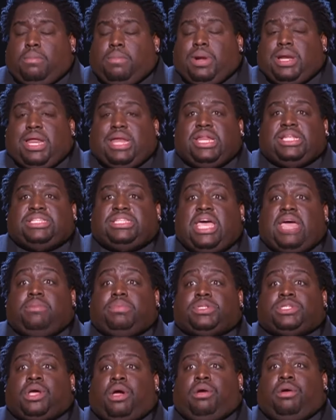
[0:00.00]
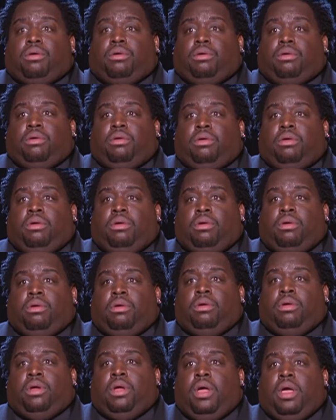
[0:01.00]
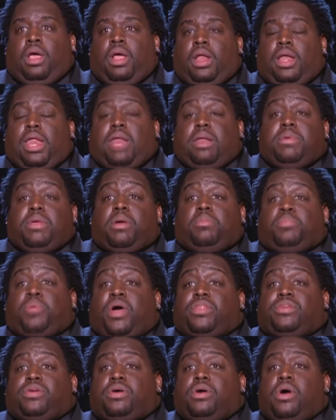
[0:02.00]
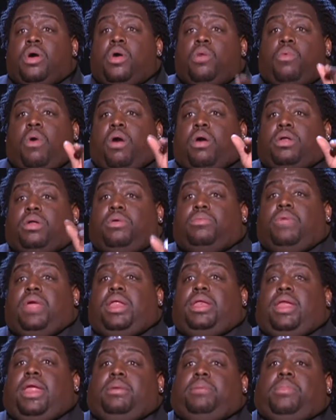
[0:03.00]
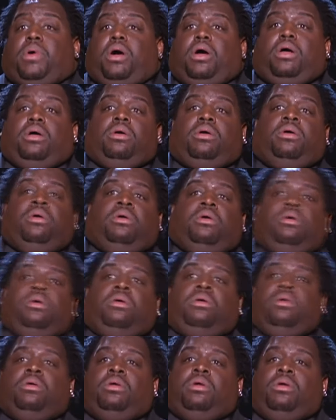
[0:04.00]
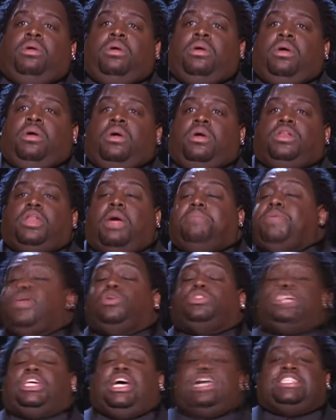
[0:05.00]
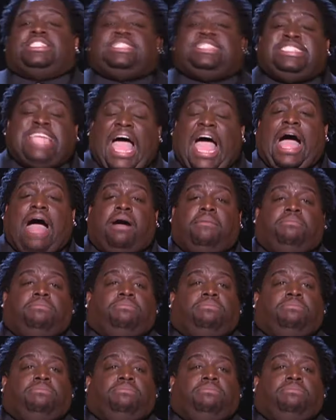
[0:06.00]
But let the table turn. Let it be a brother walking a redneck bar. The music will stop.